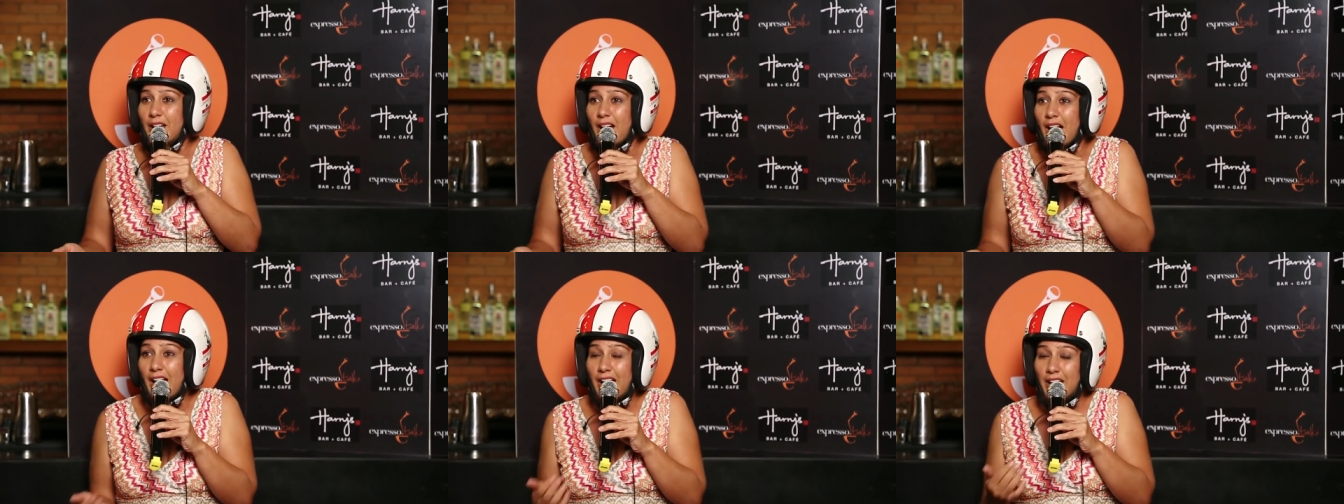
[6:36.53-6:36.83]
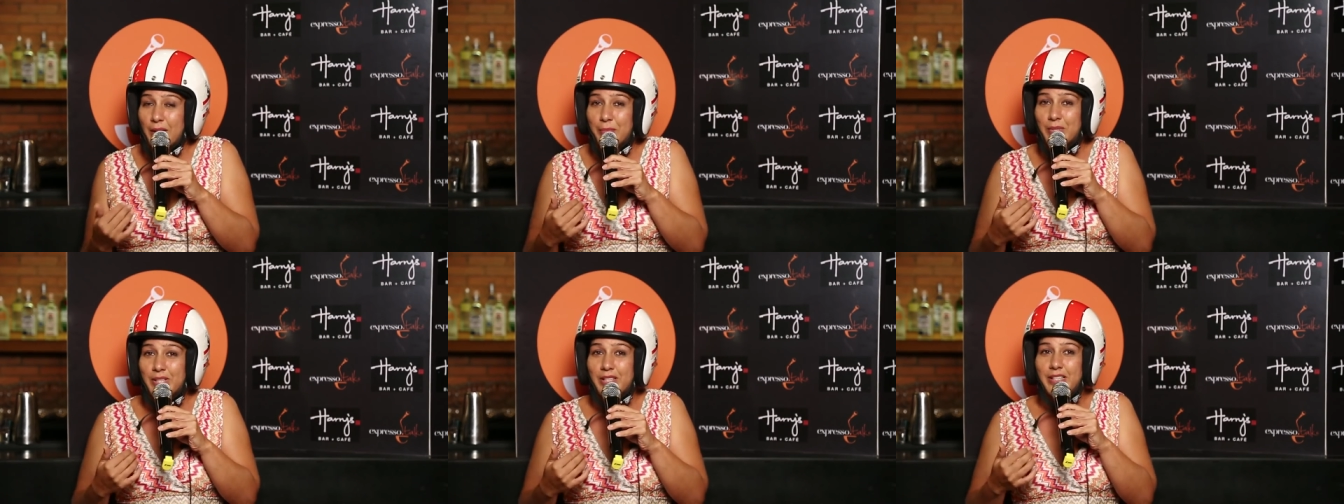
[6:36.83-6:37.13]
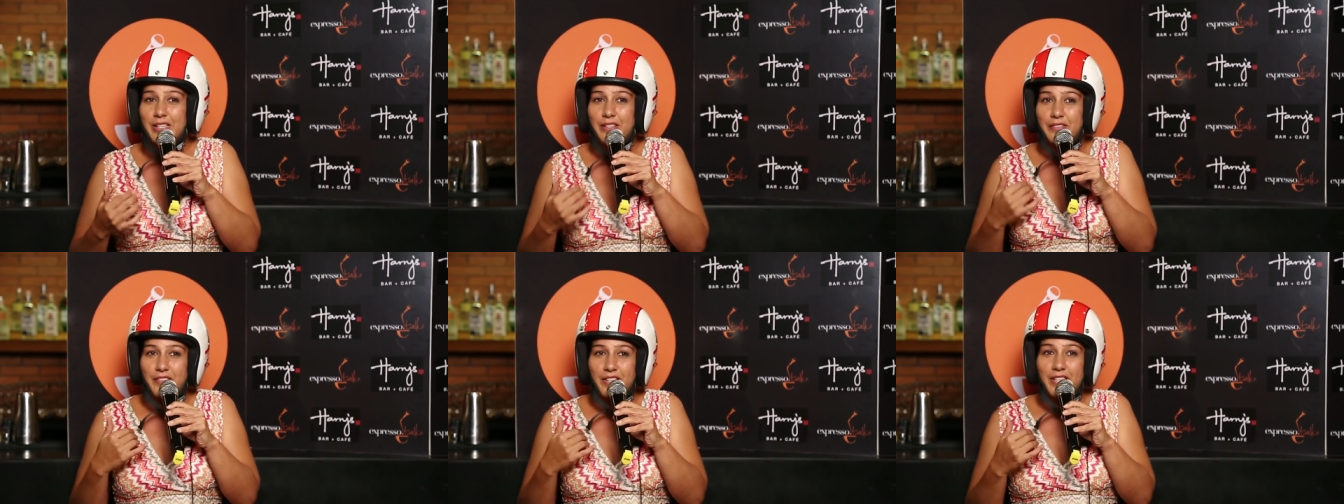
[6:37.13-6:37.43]
I am a
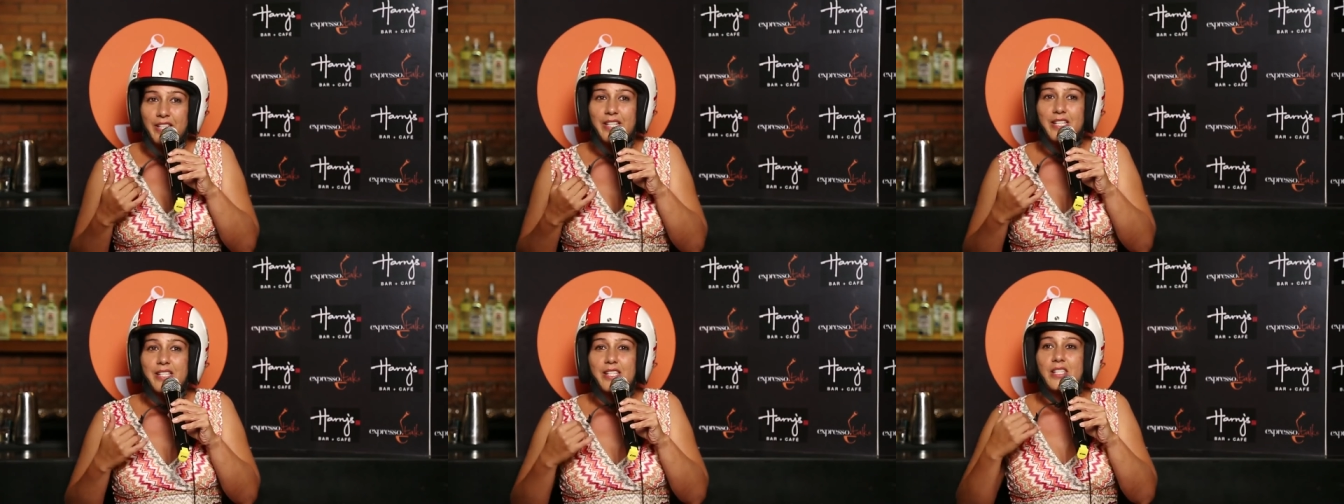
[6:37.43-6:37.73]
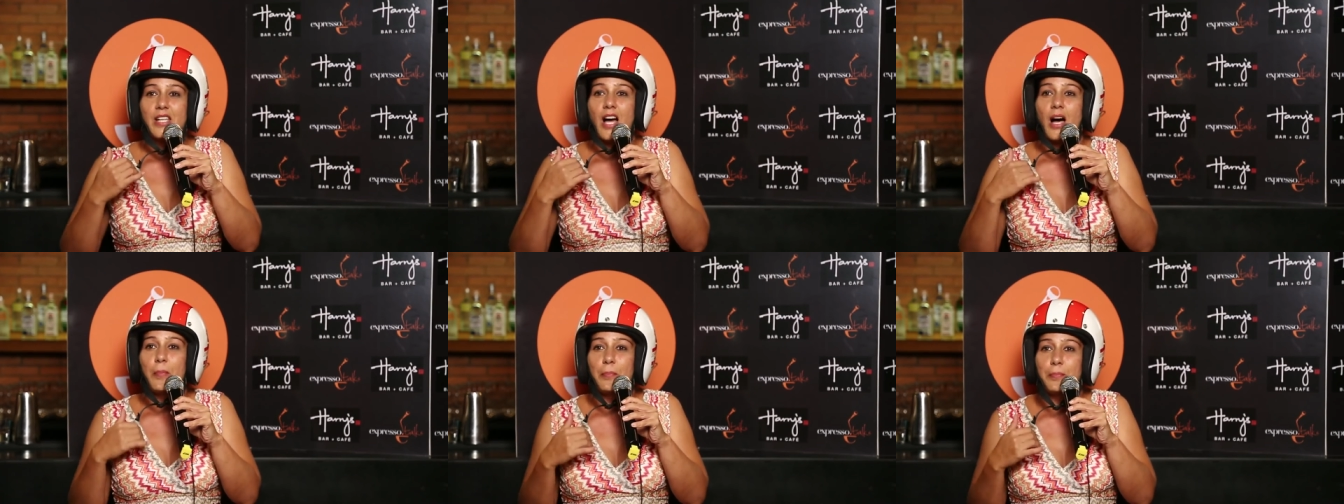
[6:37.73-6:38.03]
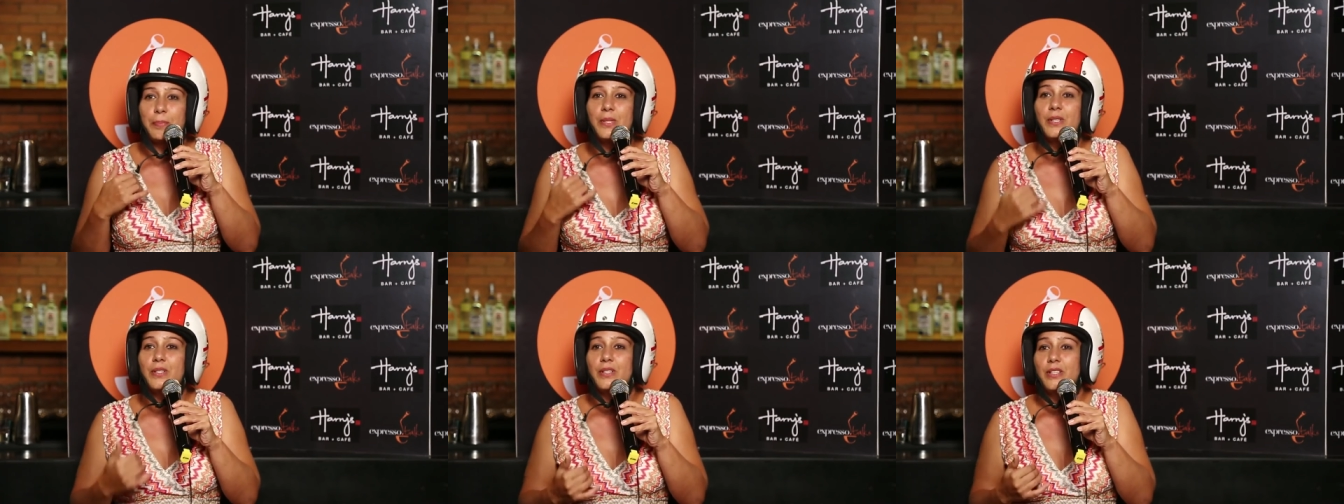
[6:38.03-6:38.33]
living
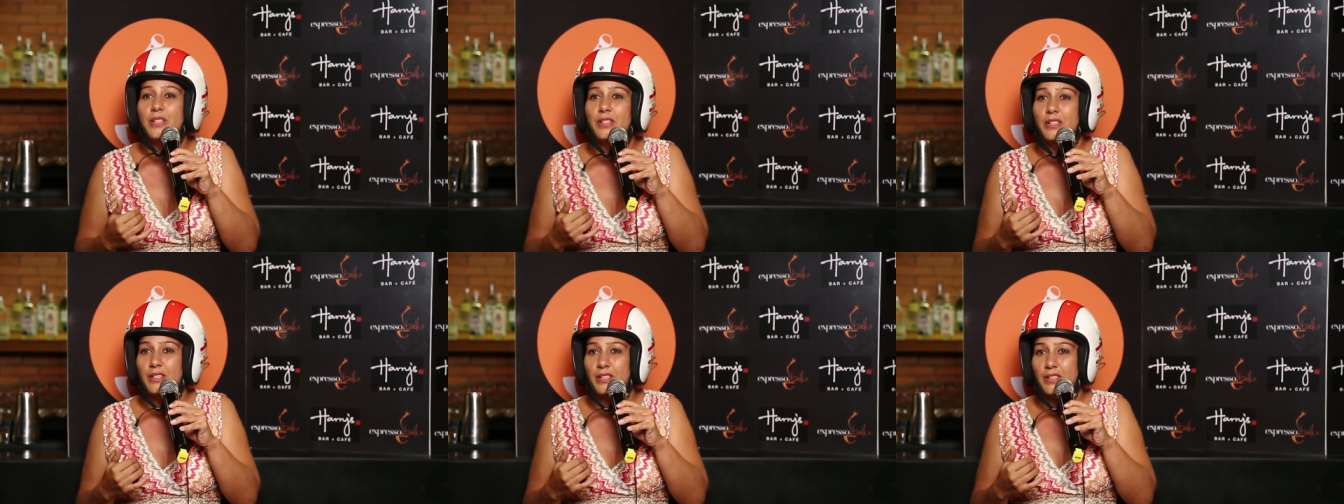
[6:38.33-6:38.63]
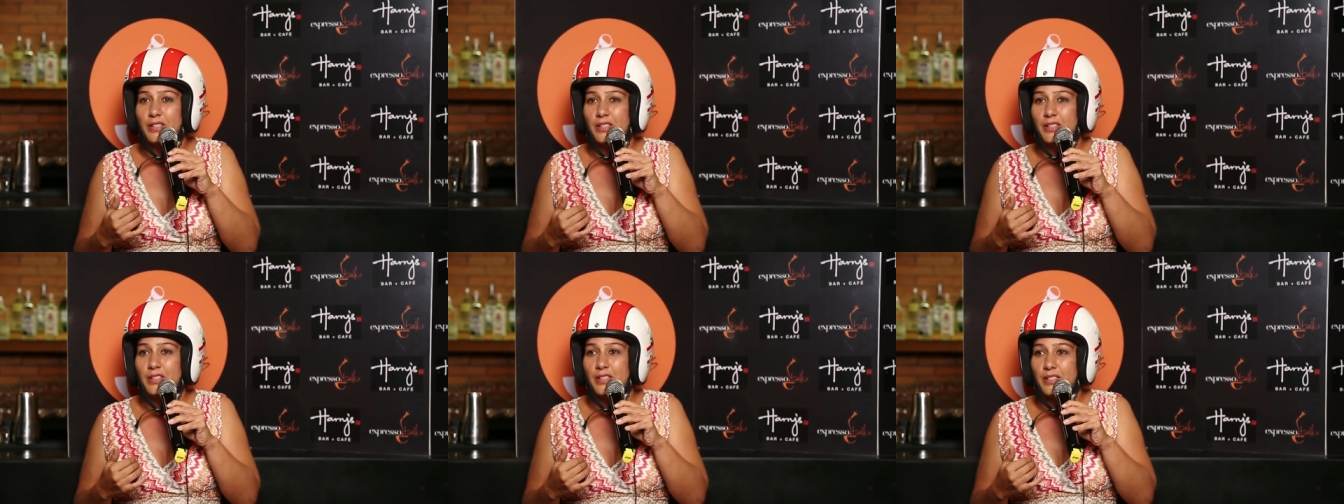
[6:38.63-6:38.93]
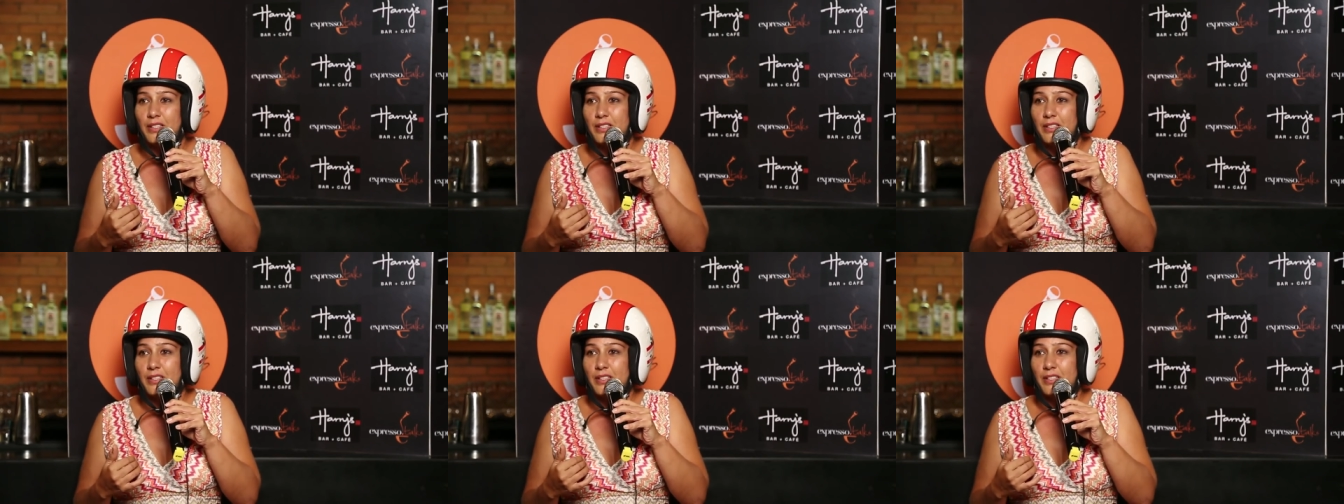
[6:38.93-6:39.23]
example
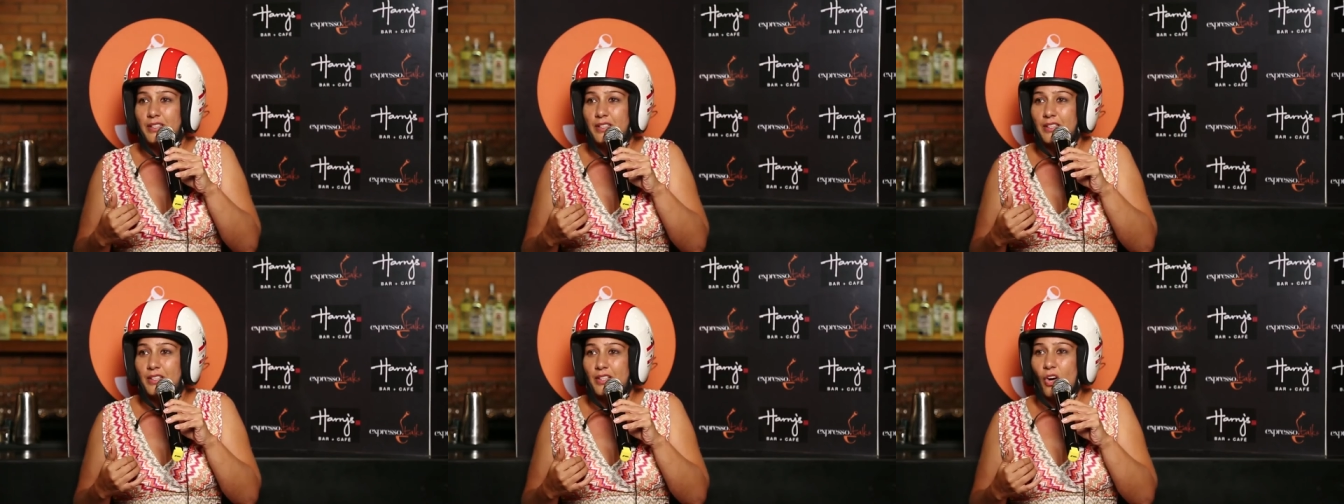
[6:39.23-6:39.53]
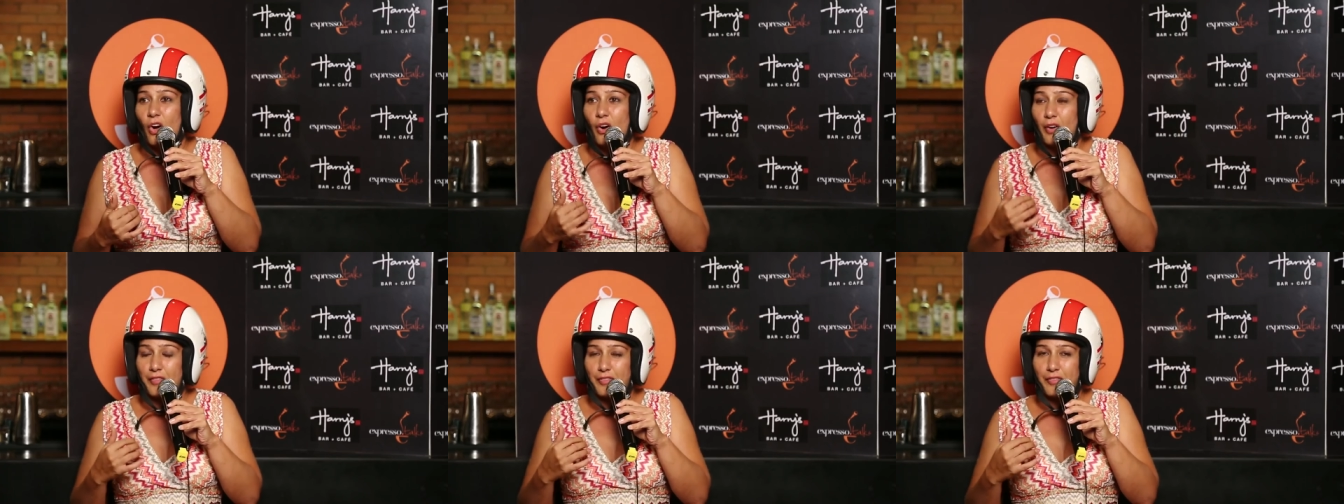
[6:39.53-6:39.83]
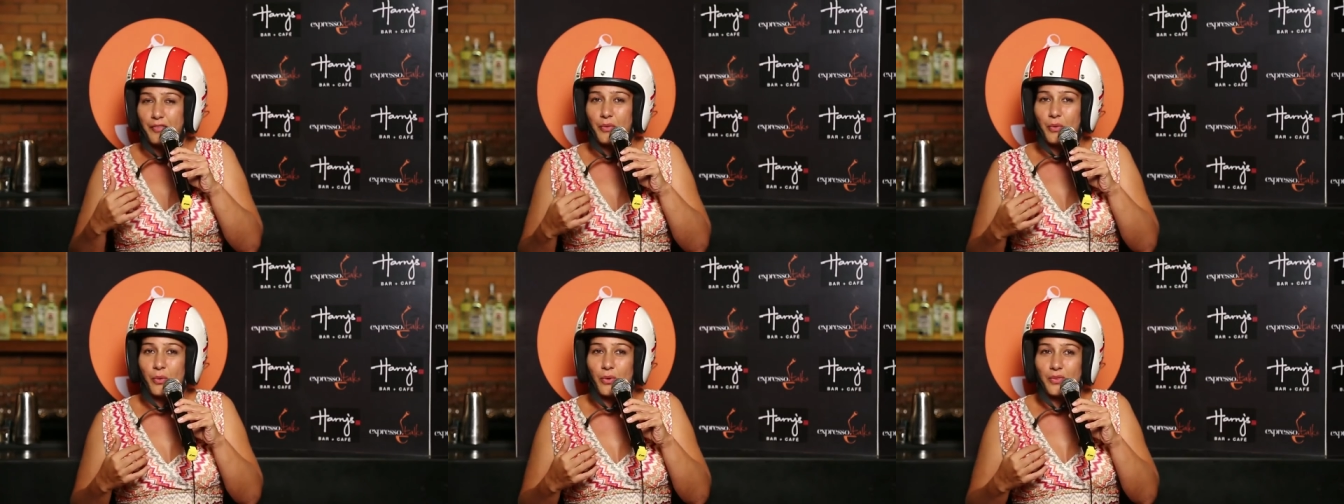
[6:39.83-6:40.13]
of